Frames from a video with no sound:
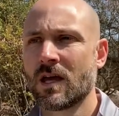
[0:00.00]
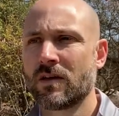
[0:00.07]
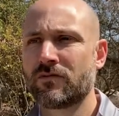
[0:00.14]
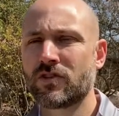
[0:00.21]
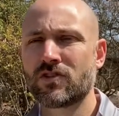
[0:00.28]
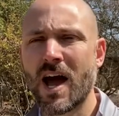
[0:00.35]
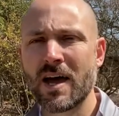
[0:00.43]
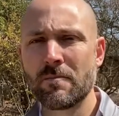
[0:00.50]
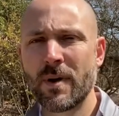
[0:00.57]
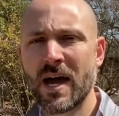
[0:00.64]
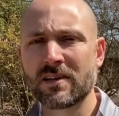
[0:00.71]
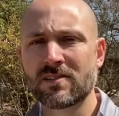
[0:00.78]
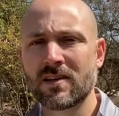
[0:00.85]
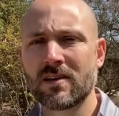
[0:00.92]
If you tie it
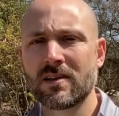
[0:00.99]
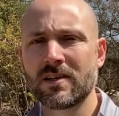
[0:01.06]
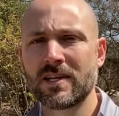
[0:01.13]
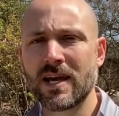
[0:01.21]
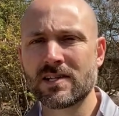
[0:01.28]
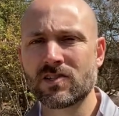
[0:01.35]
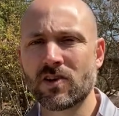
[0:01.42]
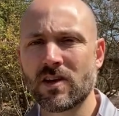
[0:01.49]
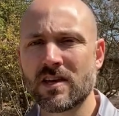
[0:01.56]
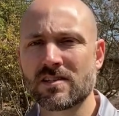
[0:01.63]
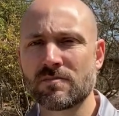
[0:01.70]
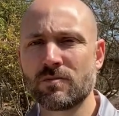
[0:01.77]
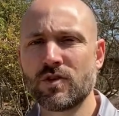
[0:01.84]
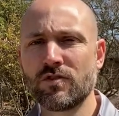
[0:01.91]
back to
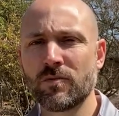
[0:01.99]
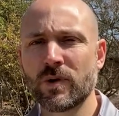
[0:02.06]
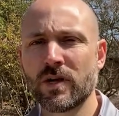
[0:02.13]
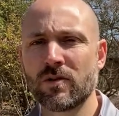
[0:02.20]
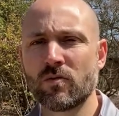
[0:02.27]
yesterday's movement